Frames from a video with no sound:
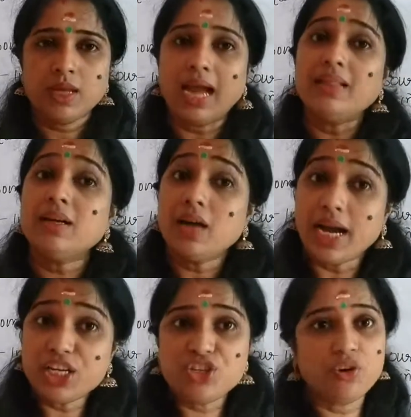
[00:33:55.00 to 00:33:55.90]
And the
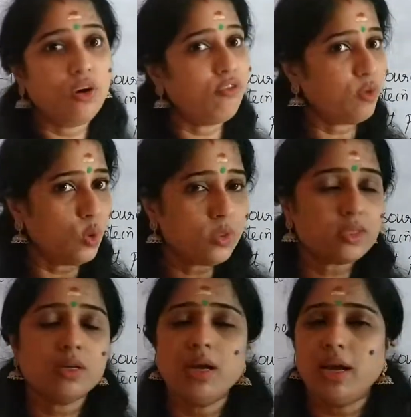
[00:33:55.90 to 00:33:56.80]
height, of
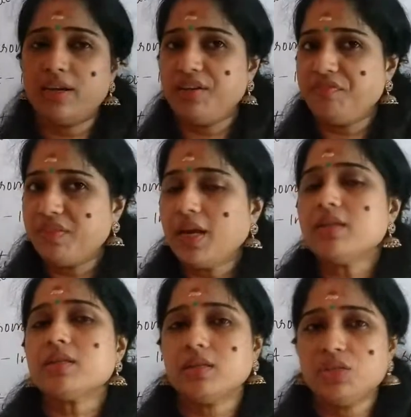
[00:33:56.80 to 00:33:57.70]
course, and if
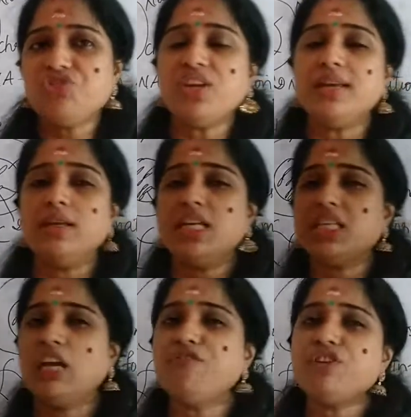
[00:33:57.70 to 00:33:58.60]
that gene
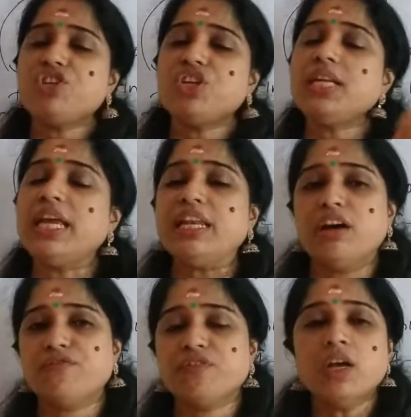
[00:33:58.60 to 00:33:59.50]
is efficient
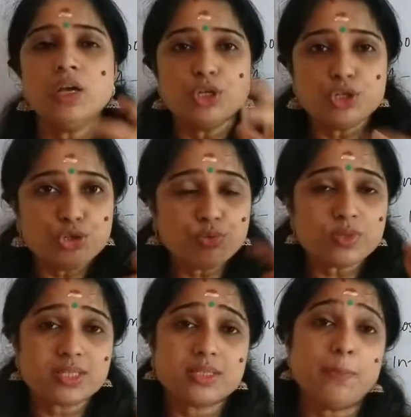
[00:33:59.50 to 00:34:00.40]
enough
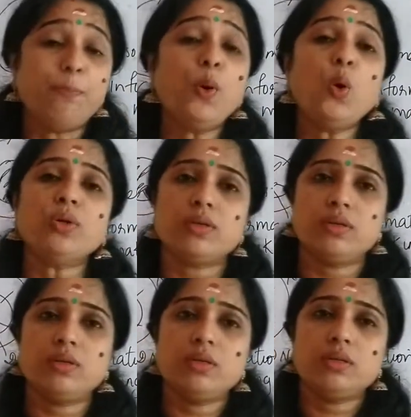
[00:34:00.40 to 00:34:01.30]
to
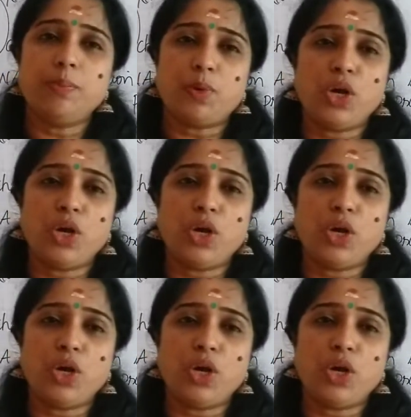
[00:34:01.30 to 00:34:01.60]
support the